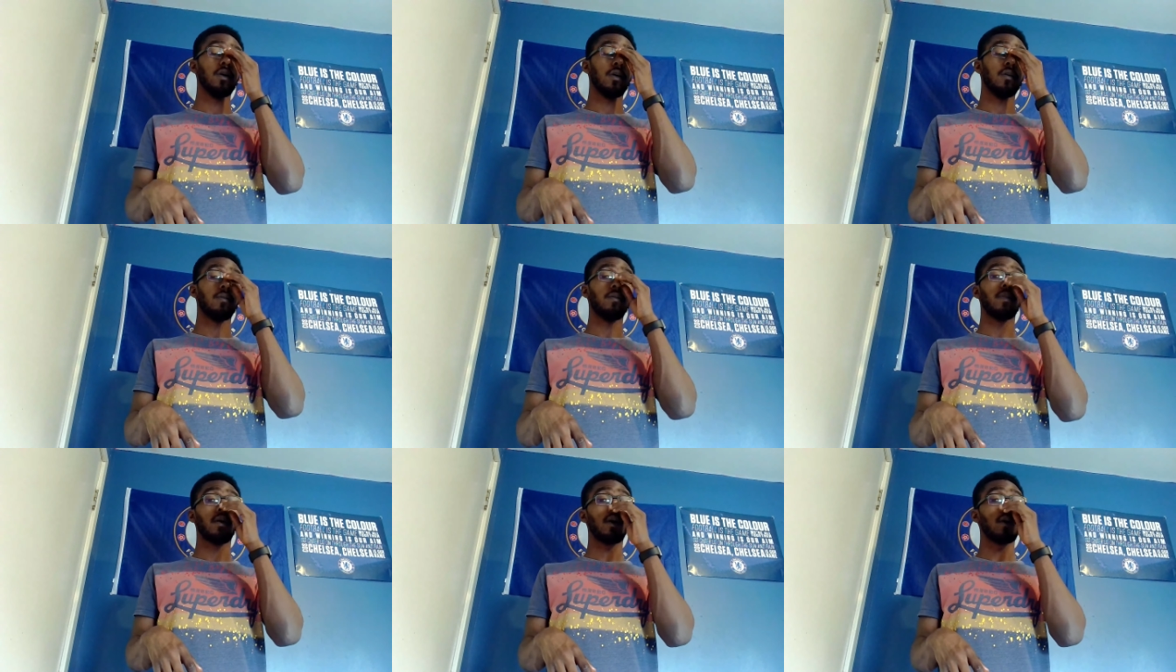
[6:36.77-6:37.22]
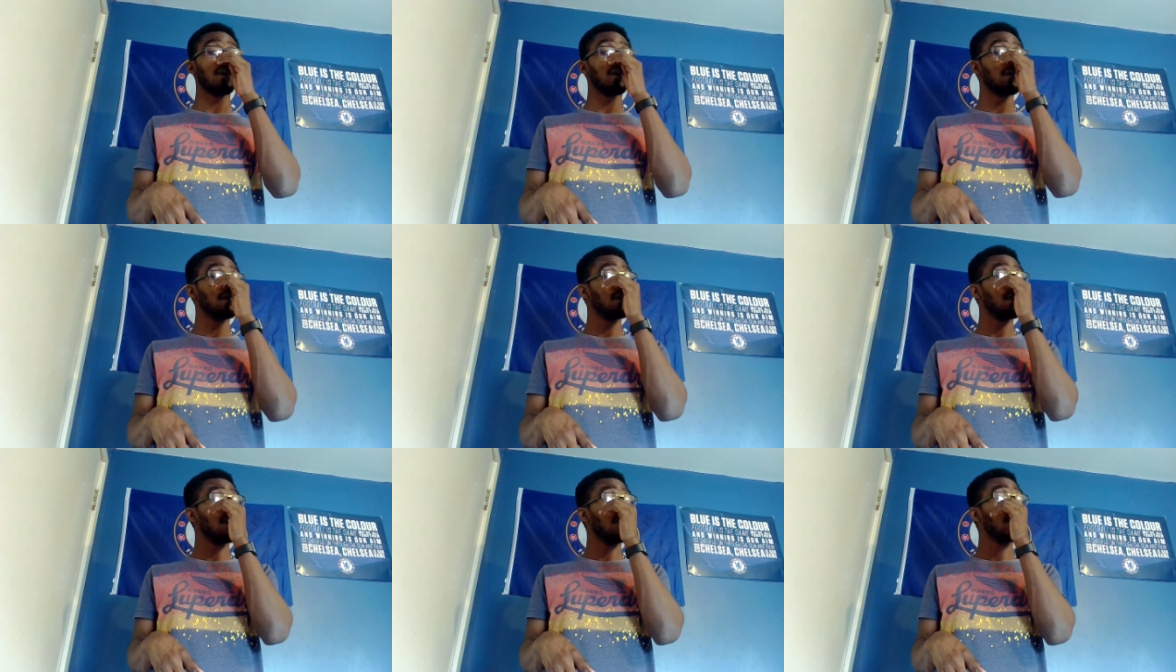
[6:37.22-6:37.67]
But
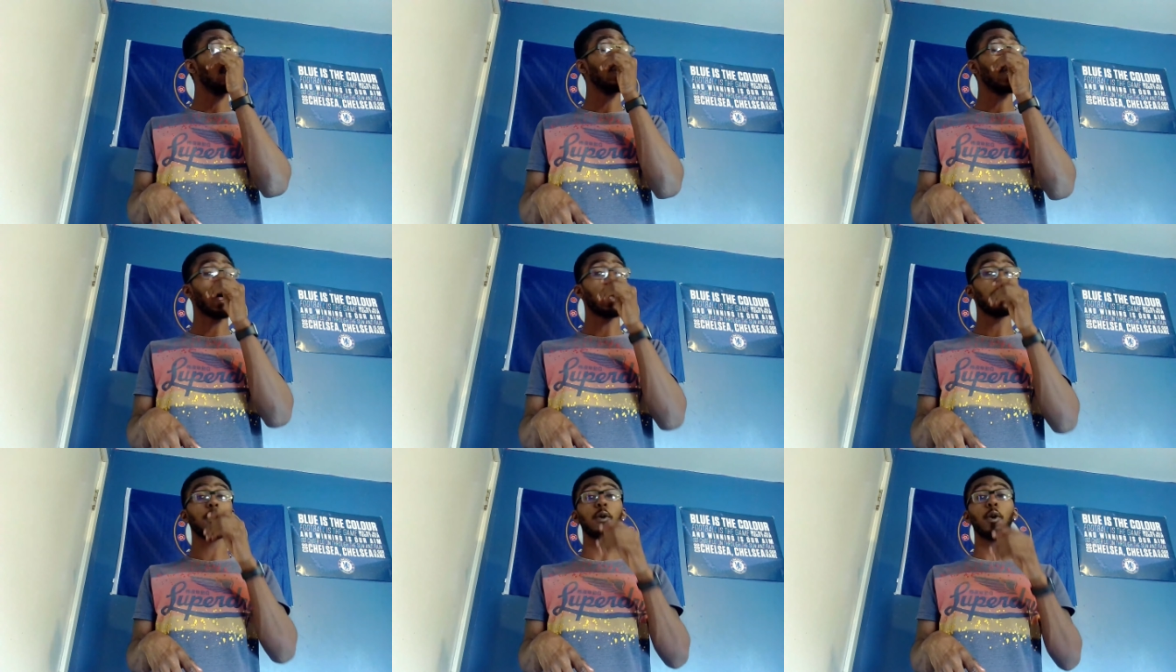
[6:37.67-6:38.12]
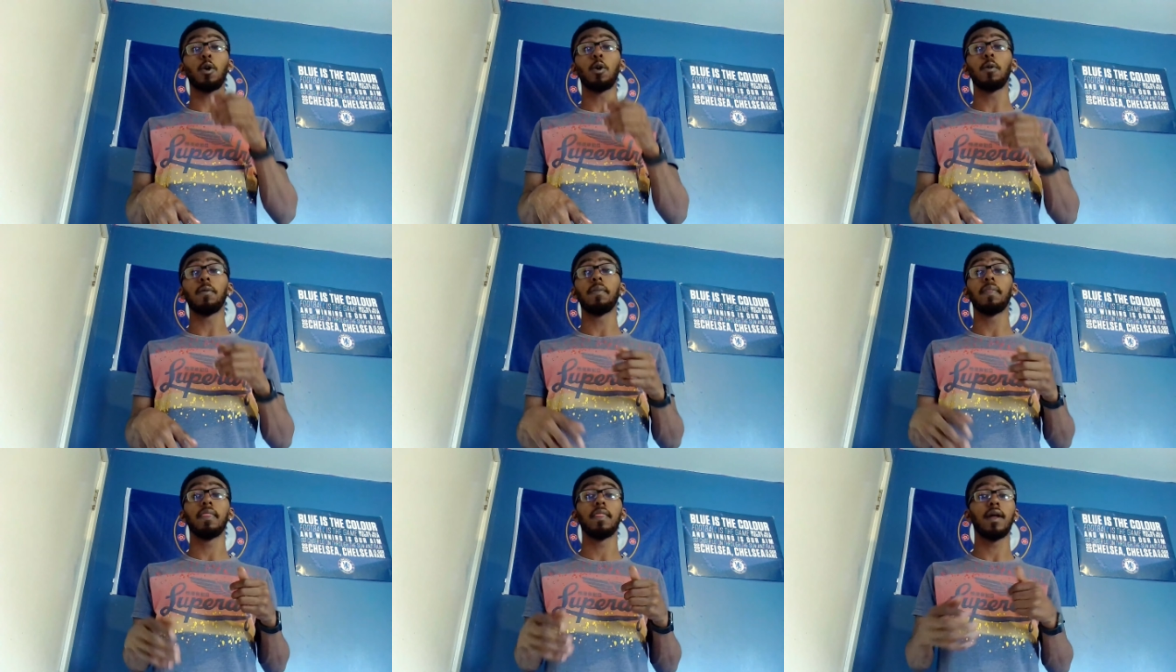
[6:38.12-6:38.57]
on that note,
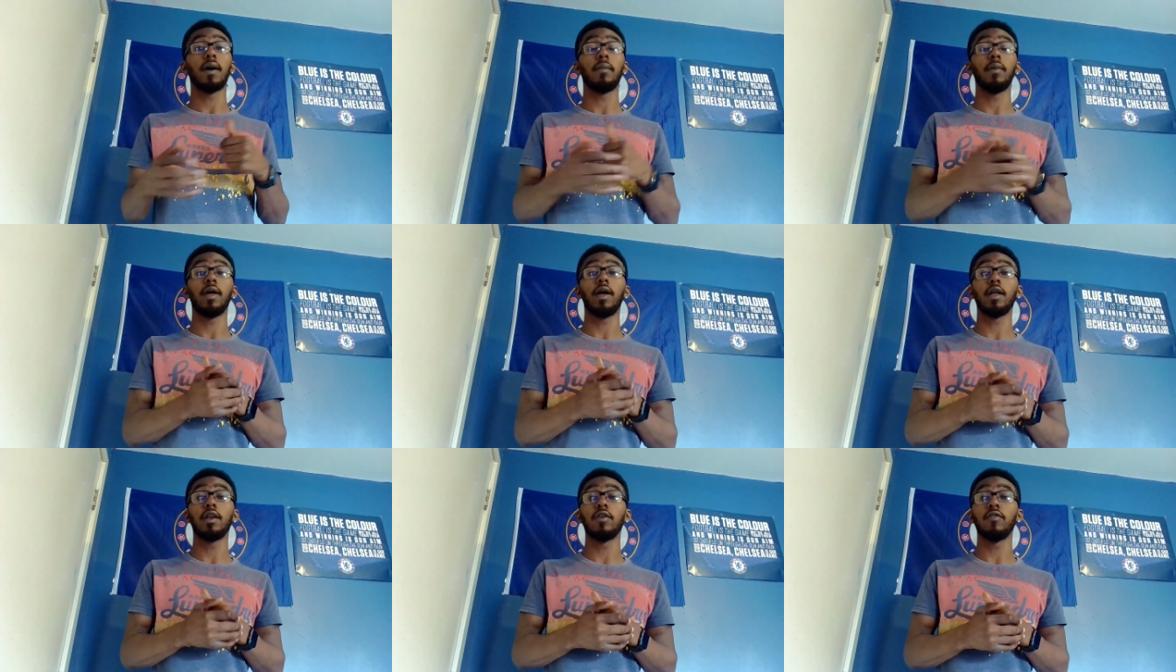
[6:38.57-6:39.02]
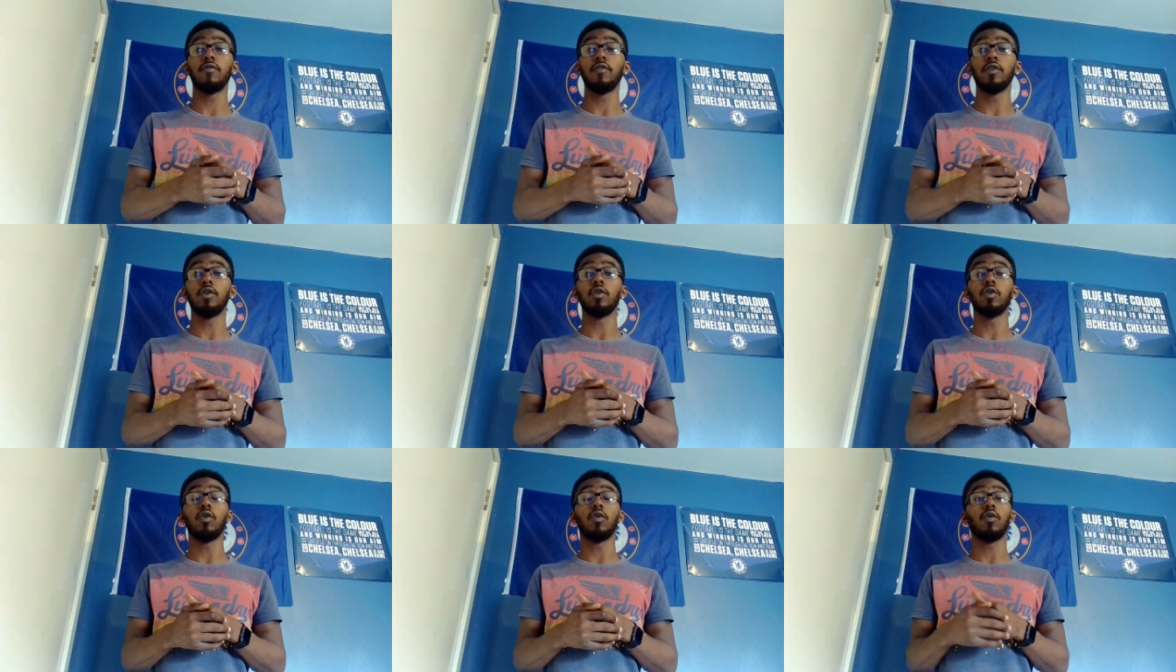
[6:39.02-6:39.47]
I'm going to end the
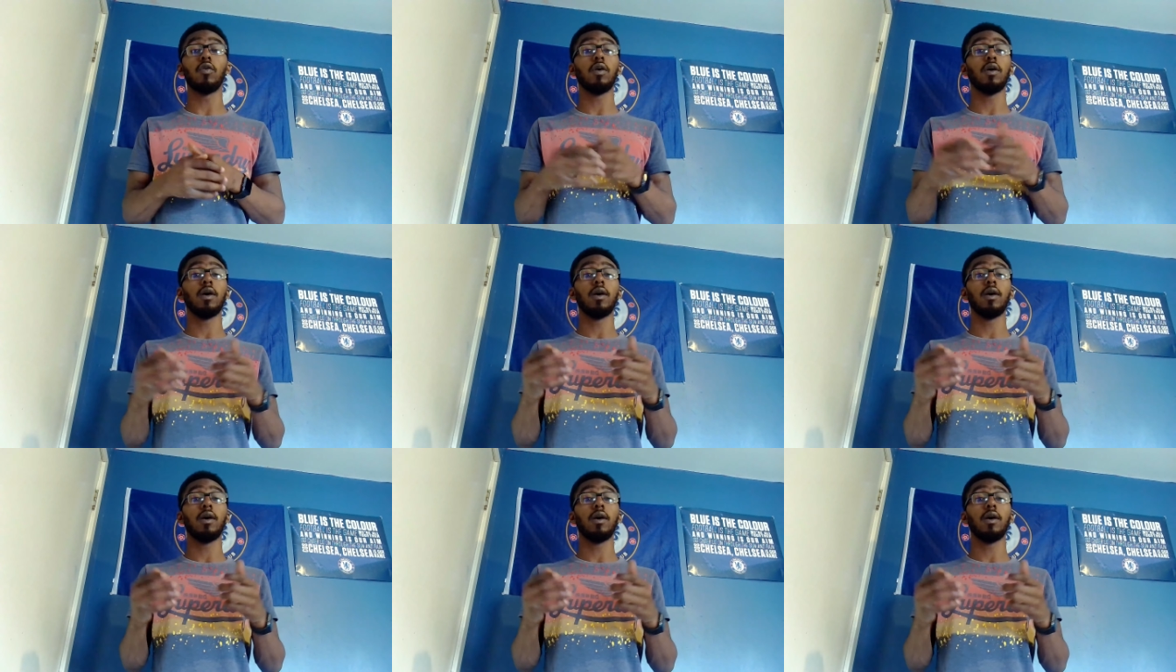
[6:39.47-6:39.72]
video.